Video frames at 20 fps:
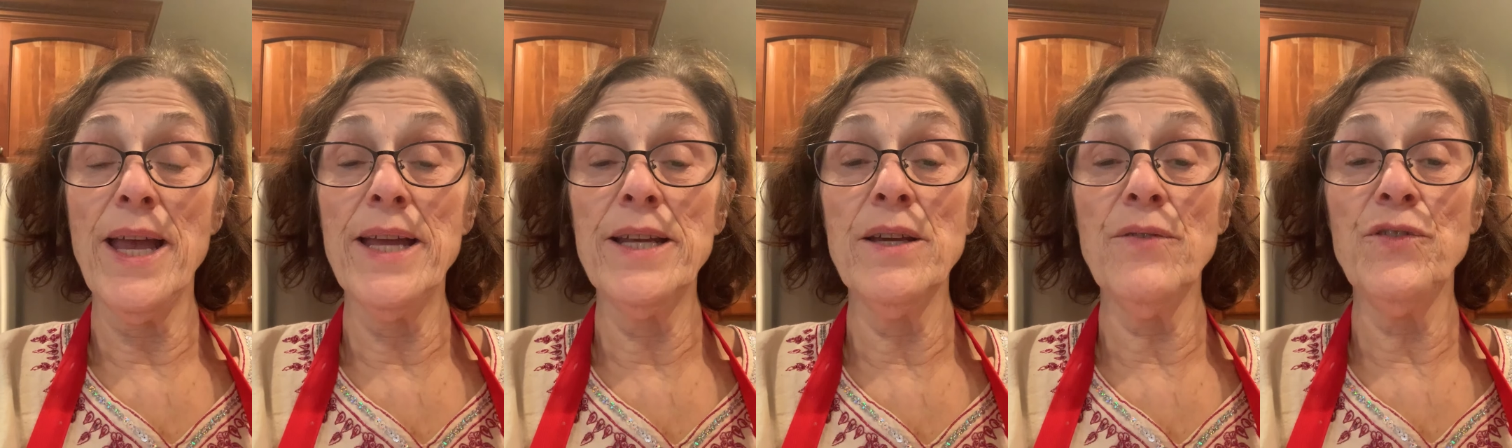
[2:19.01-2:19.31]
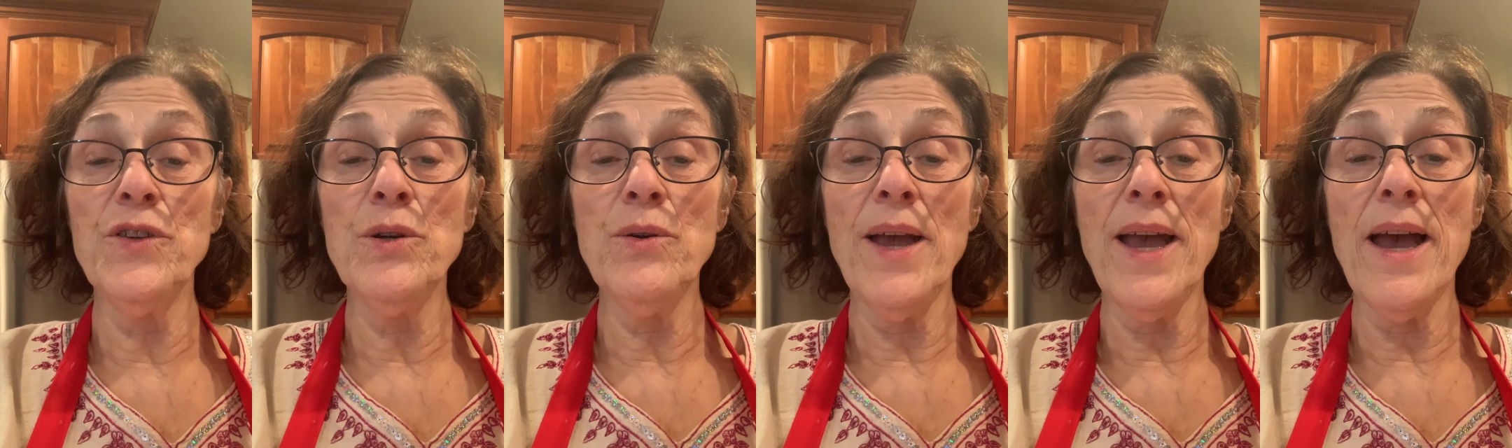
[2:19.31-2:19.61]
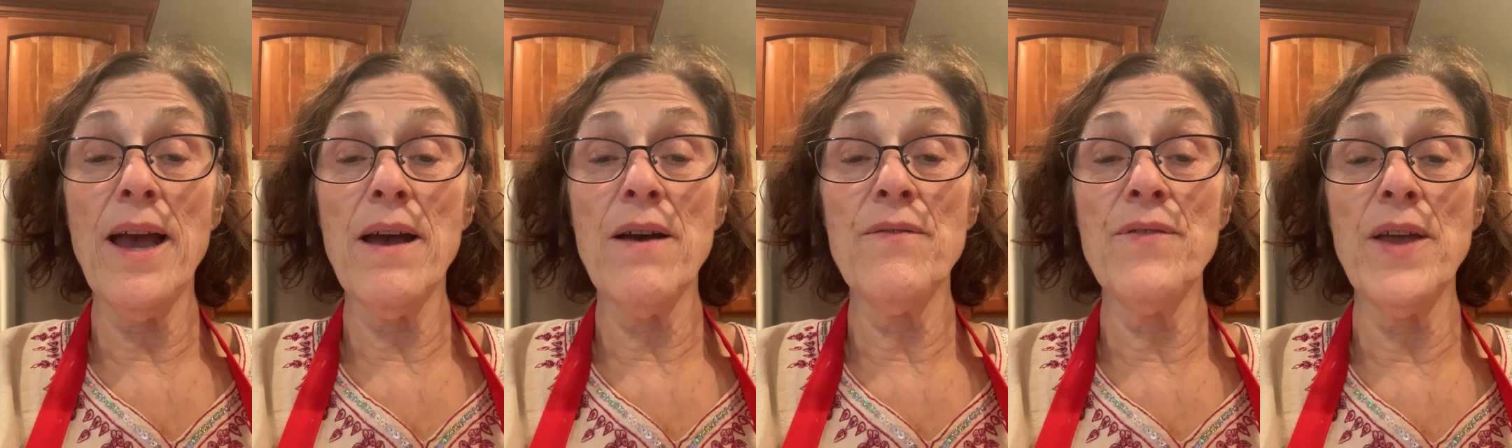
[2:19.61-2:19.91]
And if you
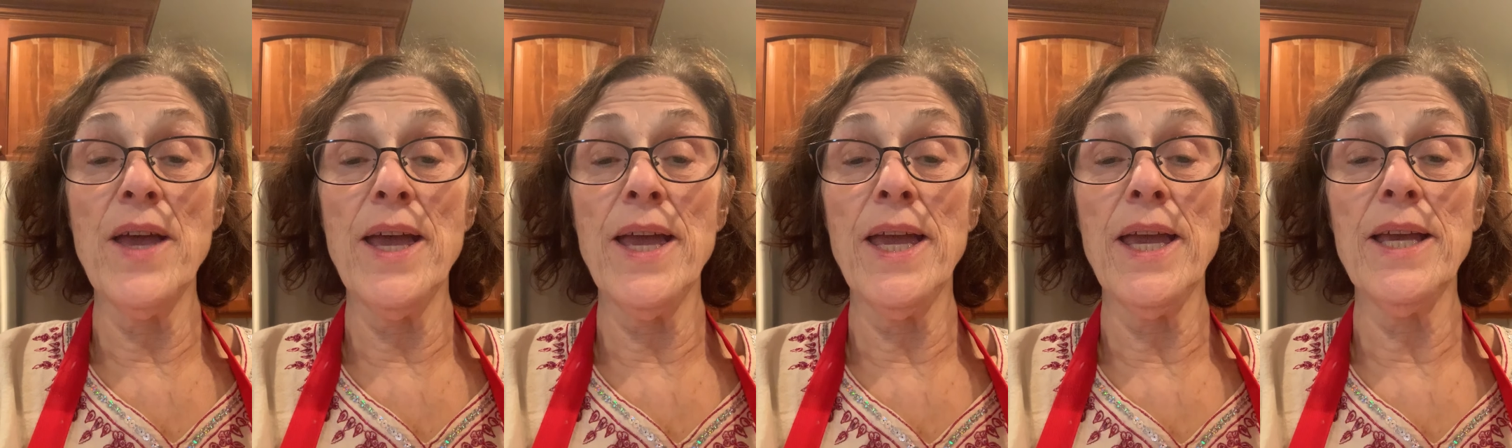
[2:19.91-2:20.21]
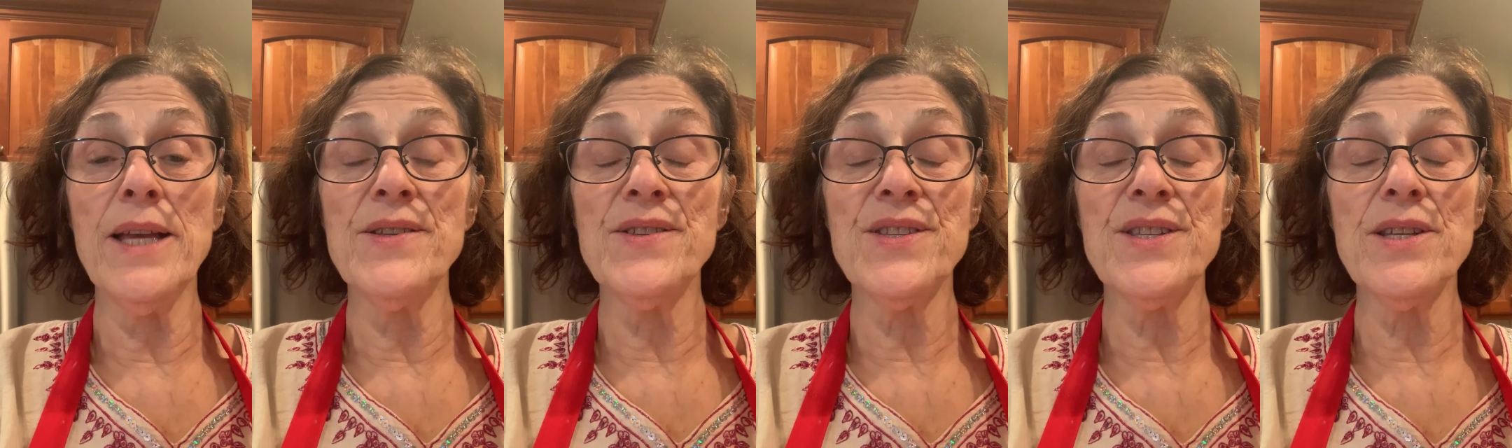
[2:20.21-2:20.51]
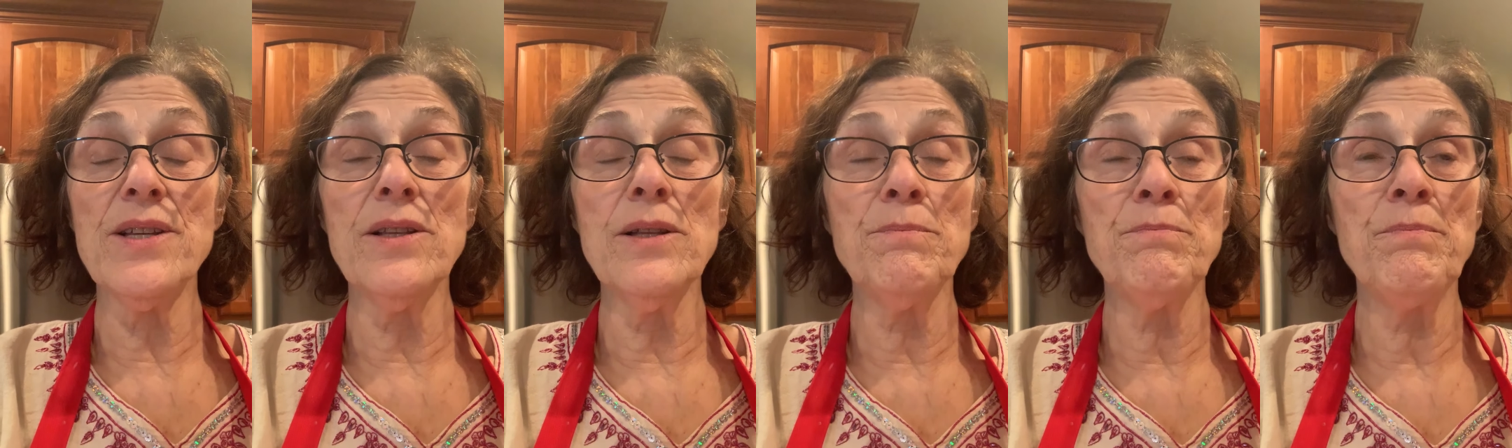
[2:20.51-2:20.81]
have a
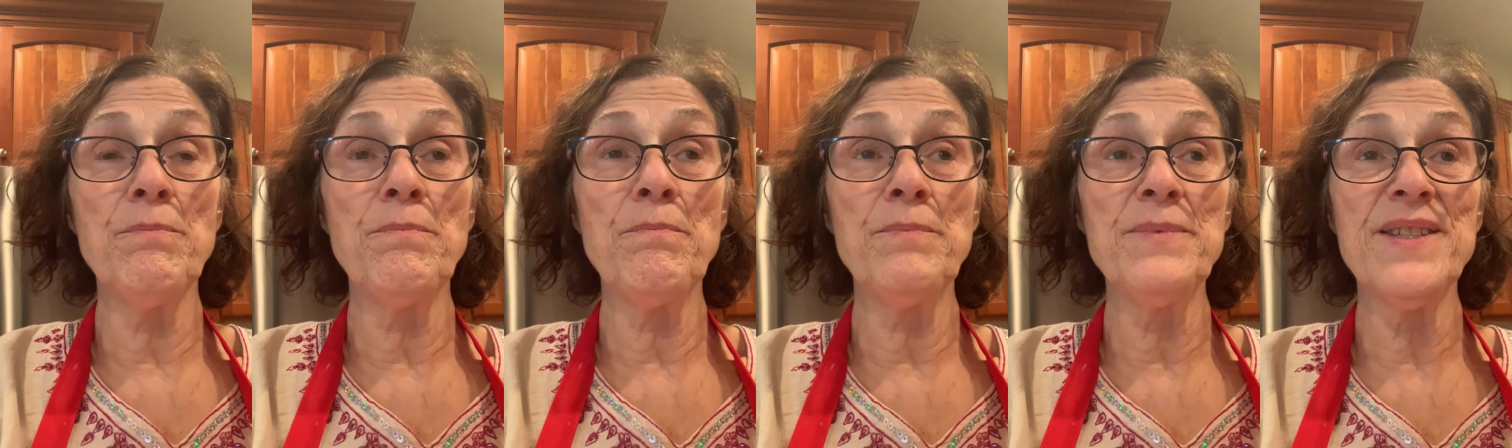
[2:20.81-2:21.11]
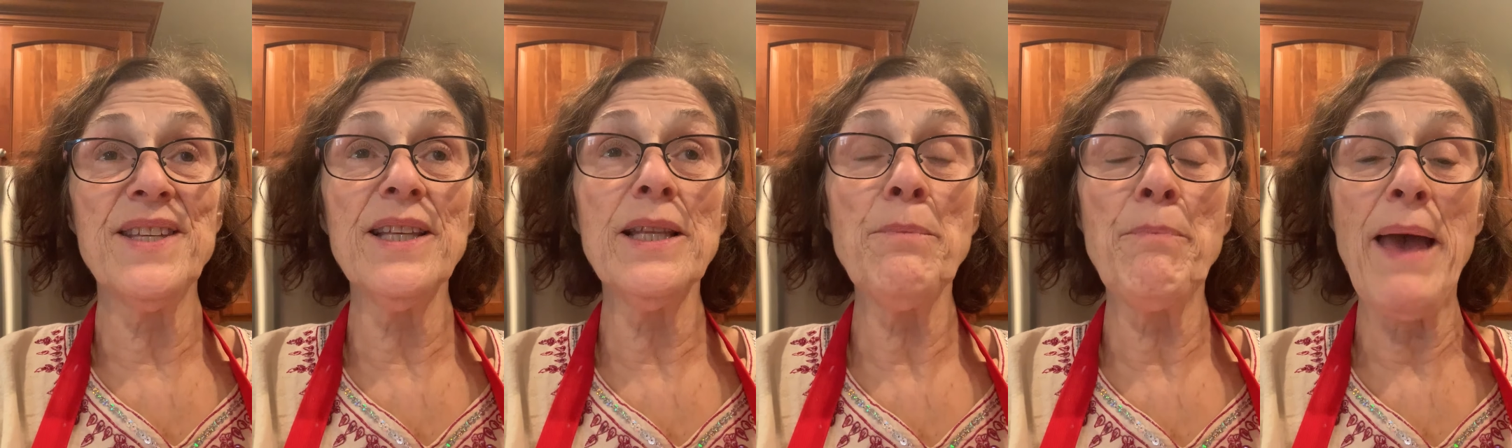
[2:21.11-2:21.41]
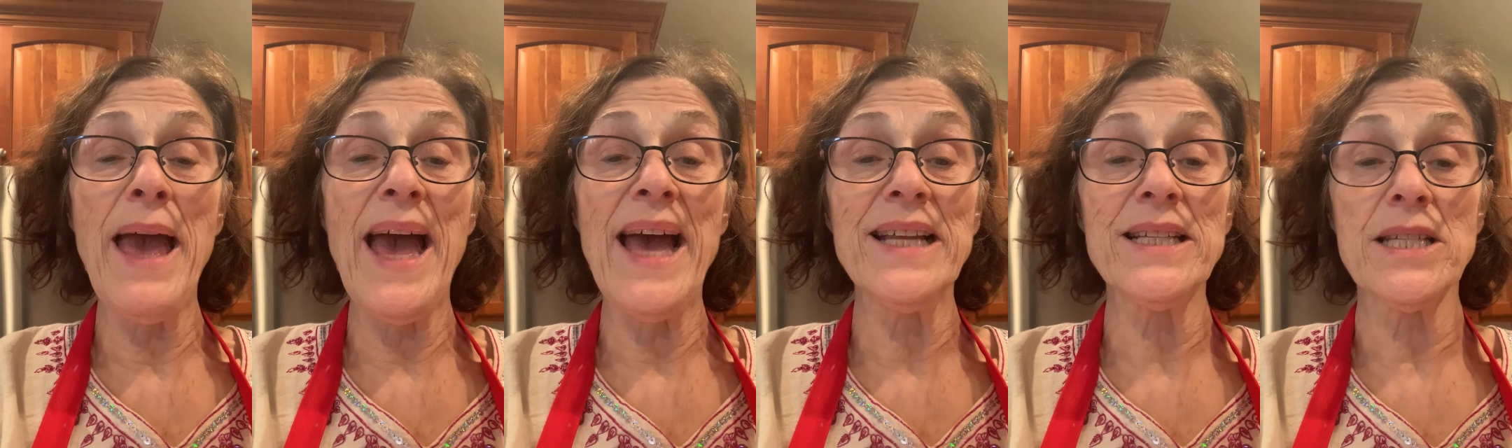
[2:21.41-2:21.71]

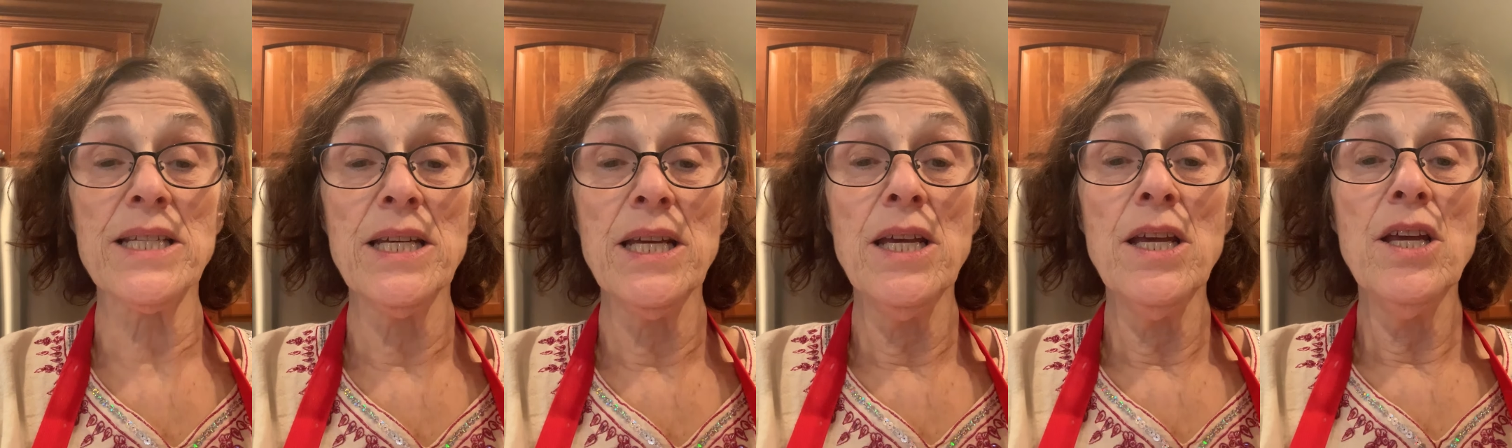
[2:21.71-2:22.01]
Silipat,